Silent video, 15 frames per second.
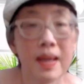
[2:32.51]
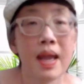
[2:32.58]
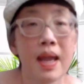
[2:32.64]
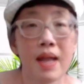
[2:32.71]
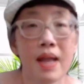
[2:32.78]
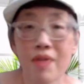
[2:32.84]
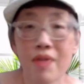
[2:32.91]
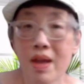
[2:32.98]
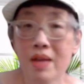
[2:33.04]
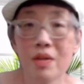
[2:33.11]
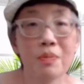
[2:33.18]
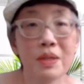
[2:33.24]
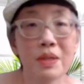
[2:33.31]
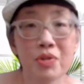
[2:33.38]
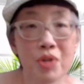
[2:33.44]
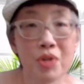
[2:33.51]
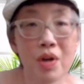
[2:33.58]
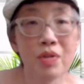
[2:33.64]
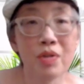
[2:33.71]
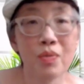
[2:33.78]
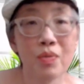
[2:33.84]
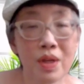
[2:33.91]
And then you'll be
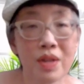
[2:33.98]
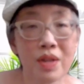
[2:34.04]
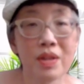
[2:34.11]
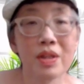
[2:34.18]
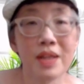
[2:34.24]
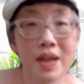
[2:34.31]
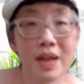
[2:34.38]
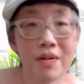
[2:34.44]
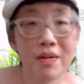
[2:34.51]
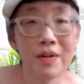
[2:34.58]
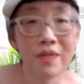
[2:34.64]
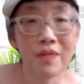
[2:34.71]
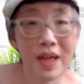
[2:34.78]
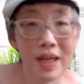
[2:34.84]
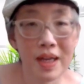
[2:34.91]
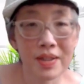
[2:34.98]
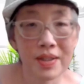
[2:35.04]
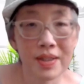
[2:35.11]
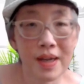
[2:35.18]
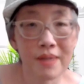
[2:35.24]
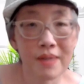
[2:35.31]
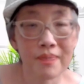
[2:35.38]
done with the narrative
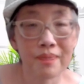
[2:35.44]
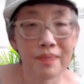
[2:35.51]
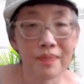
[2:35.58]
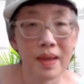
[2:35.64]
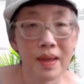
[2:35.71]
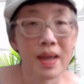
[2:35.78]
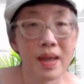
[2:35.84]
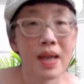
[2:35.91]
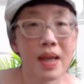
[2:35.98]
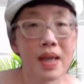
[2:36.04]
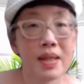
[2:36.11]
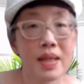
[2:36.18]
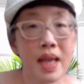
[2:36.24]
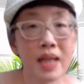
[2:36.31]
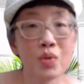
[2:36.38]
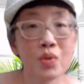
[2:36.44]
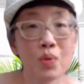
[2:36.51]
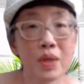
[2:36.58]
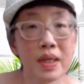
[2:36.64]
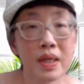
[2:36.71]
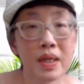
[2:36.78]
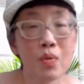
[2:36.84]
essay. And next
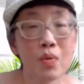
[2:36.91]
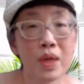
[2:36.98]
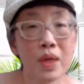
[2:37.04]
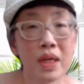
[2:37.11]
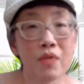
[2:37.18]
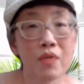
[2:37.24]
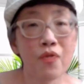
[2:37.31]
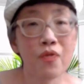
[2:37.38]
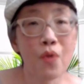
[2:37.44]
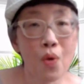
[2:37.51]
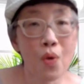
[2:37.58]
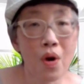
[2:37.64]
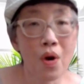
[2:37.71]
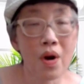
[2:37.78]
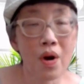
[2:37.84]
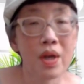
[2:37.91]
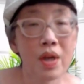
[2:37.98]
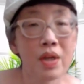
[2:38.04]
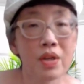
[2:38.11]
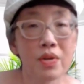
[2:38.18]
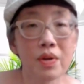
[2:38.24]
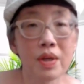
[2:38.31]
week, week 4,
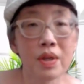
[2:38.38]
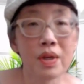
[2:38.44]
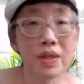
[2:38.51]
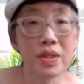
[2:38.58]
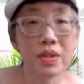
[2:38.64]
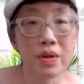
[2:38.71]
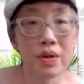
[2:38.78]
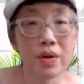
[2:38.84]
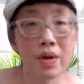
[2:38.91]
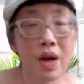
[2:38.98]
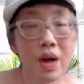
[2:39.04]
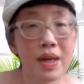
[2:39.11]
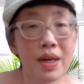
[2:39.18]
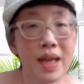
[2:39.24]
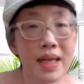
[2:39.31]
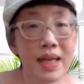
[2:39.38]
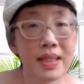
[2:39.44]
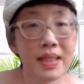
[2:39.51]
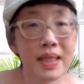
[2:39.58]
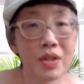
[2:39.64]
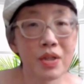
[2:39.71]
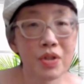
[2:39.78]
you're going to start on
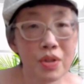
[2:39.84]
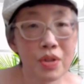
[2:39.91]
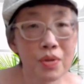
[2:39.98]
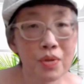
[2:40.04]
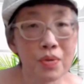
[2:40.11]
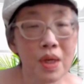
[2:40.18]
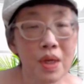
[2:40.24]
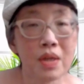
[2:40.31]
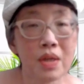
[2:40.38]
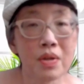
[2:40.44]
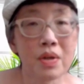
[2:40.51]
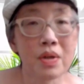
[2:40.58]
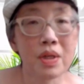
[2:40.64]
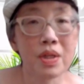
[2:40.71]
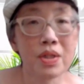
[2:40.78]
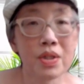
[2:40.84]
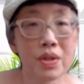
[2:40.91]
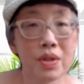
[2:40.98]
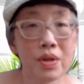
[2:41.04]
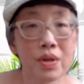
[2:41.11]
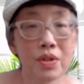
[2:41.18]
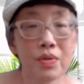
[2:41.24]
essay 2. You're going to
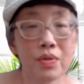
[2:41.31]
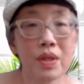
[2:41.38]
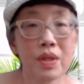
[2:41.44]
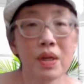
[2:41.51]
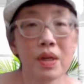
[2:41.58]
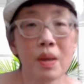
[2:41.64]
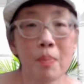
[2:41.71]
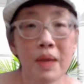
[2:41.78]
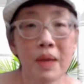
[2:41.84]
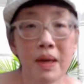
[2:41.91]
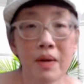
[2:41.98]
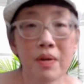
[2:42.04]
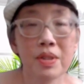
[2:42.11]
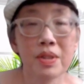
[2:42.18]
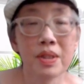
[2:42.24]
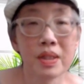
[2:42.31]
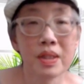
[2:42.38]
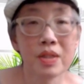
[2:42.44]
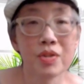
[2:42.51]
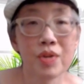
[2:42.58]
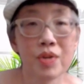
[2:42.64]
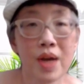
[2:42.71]
start doing your comparison
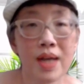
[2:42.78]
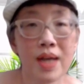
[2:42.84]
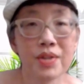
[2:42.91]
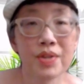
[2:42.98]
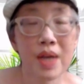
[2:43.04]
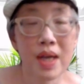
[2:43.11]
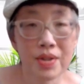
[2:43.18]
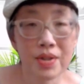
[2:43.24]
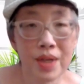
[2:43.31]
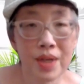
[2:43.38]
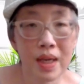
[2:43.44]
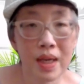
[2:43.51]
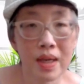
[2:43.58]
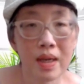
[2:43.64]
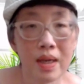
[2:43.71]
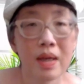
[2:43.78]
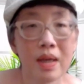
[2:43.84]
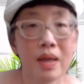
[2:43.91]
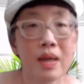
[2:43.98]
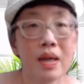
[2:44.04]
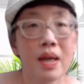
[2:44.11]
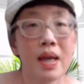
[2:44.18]
contrast essay.
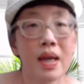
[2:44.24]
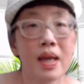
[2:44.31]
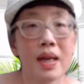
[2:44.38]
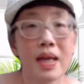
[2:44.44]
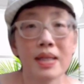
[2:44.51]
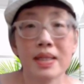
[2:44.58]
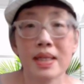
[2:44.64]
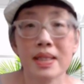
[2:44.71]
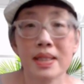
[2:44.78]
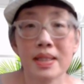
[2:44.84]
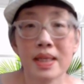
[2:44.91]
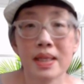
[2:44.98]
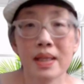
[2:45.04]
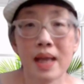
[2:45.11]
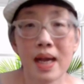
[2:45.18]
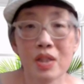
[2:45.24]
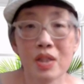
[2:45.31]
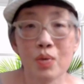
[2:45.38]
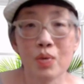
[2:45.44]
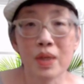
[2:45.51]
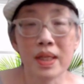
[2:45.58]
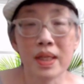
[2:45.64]
And as I said last
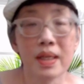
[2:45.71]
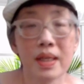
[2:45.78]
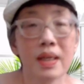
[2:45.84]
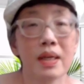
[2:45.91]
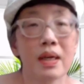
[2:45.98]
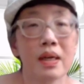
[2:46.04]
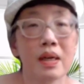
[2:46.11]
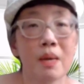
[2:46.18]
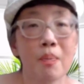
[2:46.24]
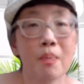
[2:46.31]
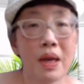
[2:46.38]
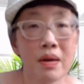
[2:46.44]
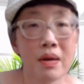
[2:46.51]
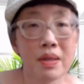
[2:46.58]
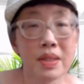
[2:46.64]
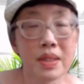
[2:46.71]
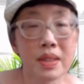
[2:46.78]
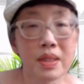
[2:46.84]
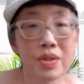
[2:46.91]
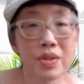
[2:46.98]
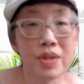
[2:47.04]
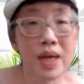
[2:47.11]
week, a comparison
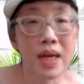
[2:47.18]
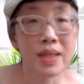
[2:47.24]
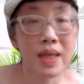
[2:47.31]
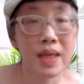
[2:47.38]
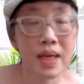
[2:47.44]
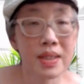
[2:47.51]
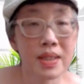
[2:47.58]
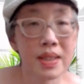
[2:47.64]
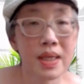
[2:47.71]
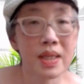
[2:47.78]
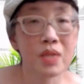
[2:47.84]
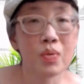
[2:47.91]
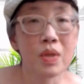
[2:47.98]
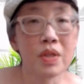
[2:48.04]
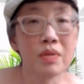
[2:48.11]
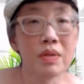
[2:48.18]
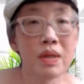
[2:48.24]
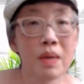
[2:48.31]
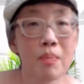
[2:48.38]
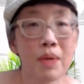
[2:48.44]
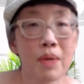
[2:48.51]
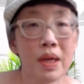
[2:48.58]
contrast essay is when you
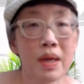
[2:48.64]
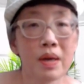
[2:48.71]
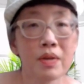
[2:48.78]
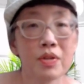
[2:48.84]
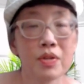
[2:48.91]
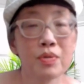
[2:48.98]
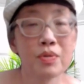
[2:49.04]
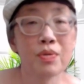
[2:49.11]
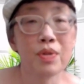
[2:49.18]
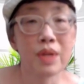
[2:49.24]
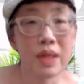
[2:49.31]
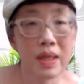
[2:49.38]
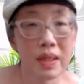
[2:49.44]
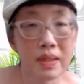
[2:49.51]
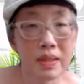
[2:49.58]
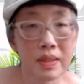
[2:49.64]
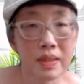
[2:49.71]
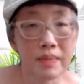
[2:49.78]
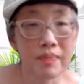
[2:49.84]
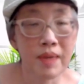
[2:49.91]
compare 2 things.